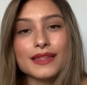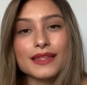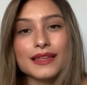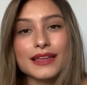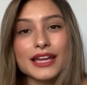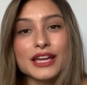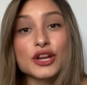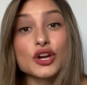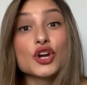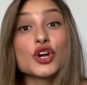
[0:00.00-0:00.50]

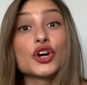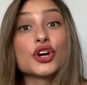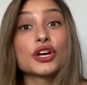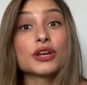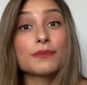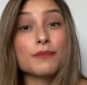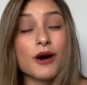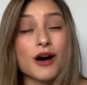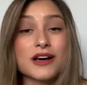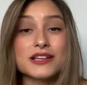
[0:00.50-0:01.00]
in a
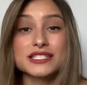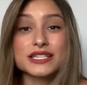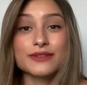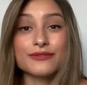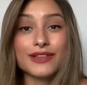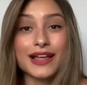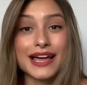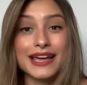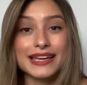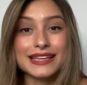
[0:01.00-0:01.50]
good, positive
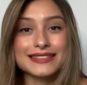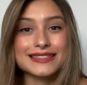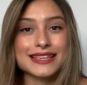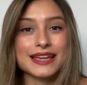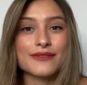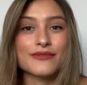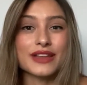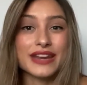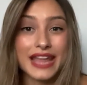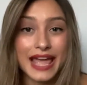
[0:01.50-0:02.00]
light
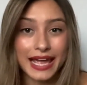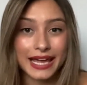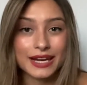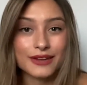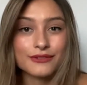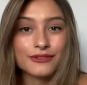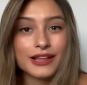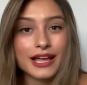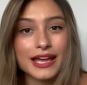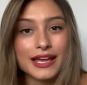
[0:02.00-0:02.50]
instead of a
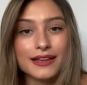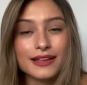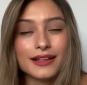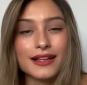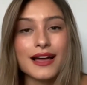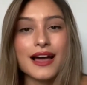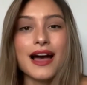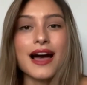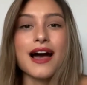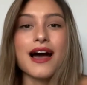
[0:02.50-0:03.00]
negative
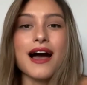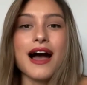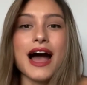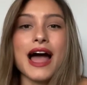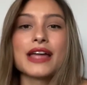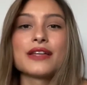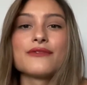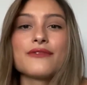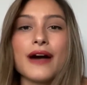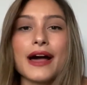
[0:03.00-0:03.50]
light,
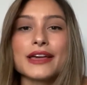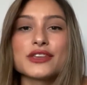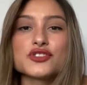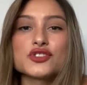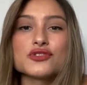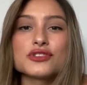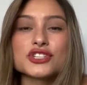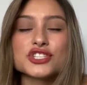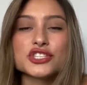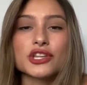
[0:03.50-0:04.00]
I advise
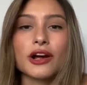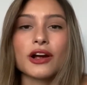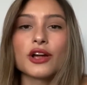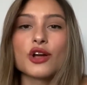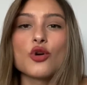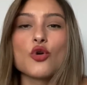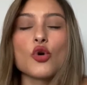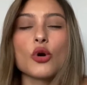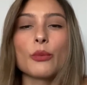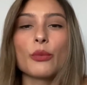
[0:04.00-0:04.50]
you to start
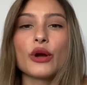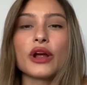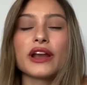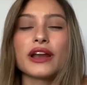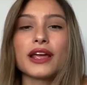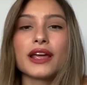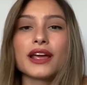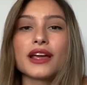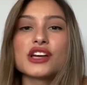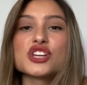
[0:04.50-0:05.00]

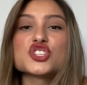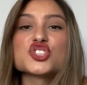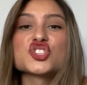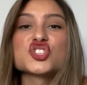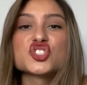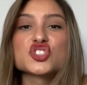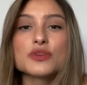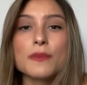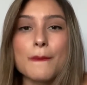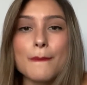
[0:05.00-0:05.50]
incorporating
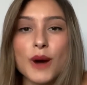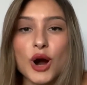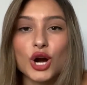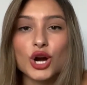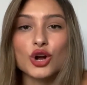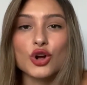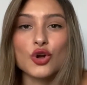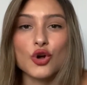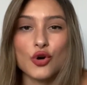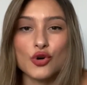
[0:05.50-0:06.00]

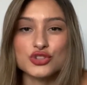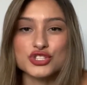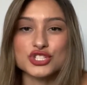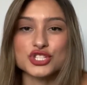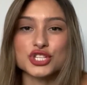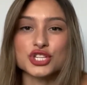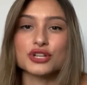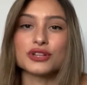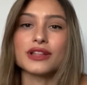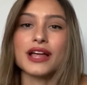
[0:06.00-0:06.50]
SMART goals
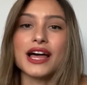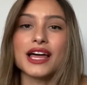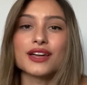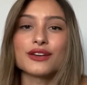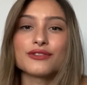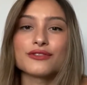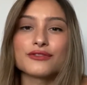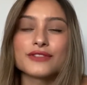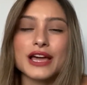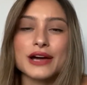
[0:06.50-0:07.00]
into your
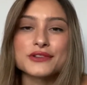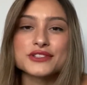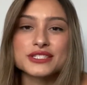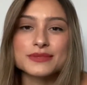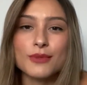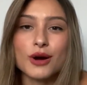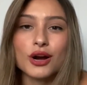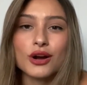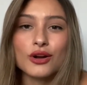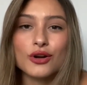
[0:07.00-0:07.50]
life. Now,
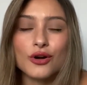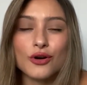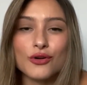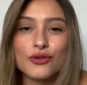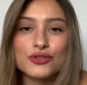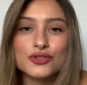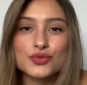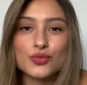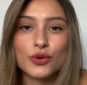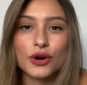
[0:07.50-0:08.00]
SMART
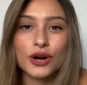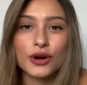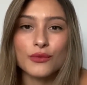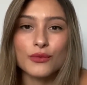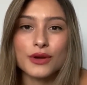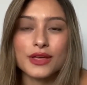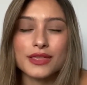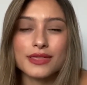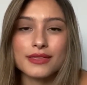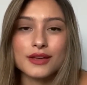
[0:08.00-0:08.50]
goals work
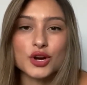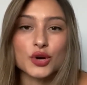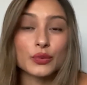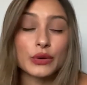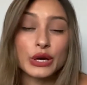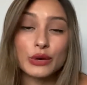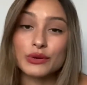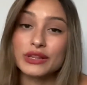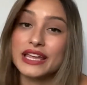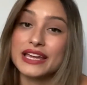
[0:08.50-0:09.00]
with
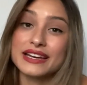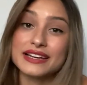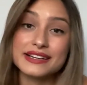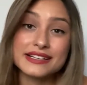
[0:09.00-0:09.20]
career-related